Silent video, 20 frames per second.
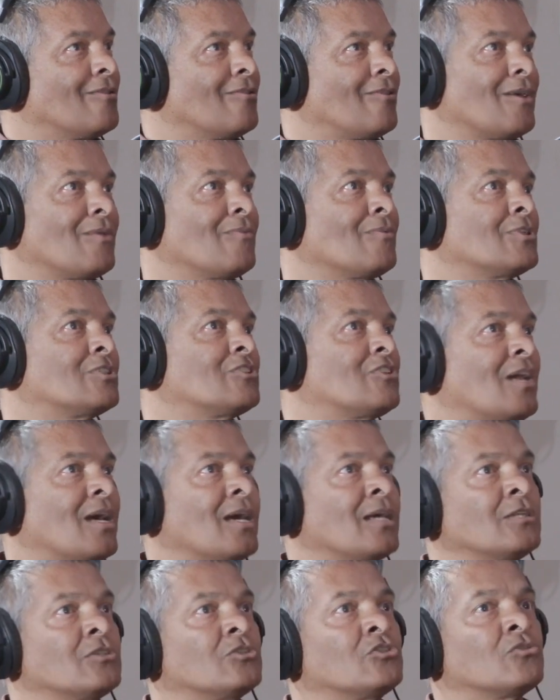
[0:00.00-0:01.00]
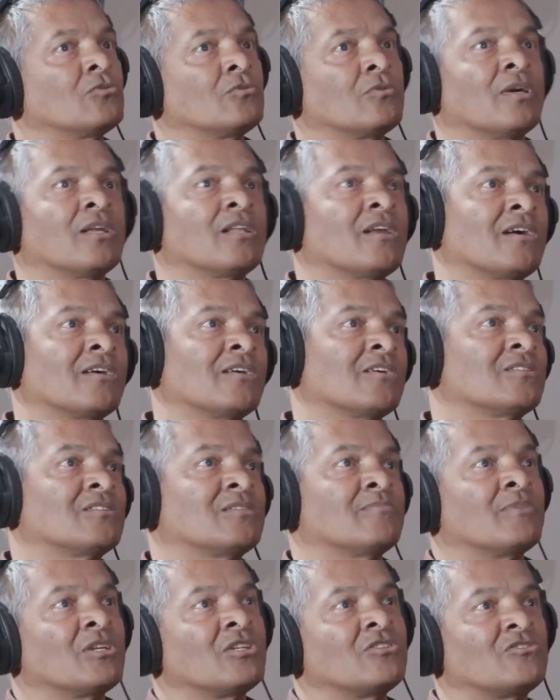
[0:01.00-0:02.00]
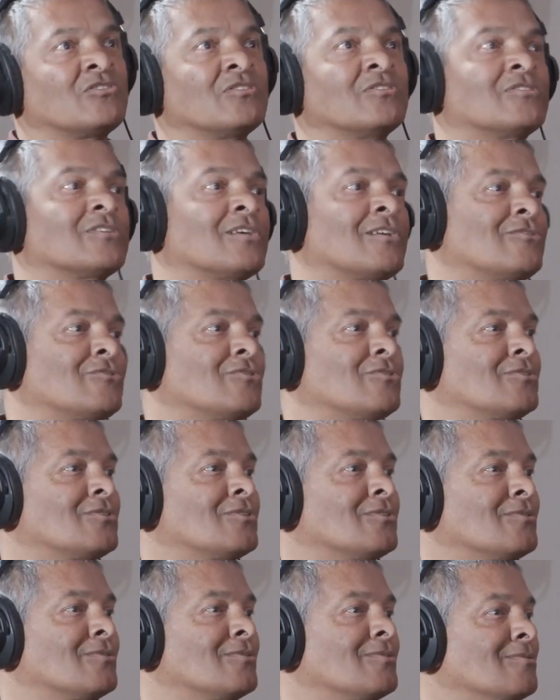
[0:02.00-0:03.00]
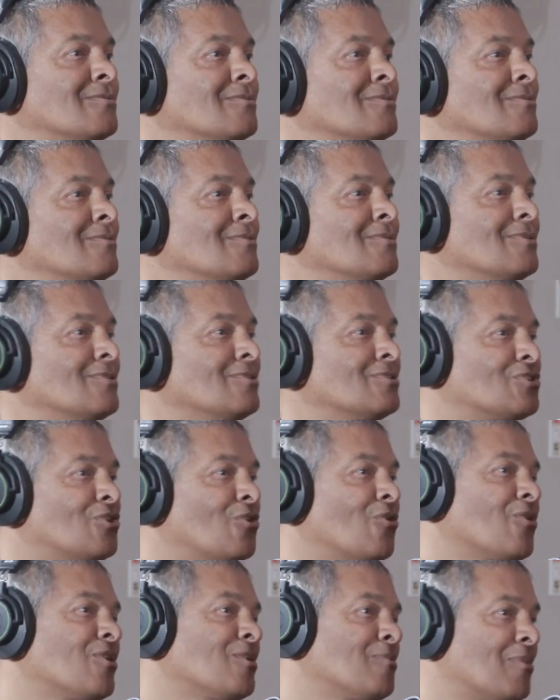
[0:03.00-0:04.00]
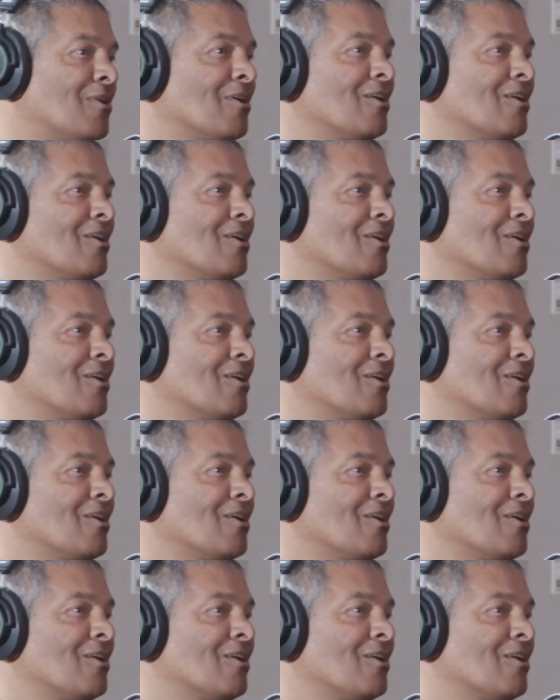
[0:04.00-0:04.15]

They were trying to, NIS, military intelligence and security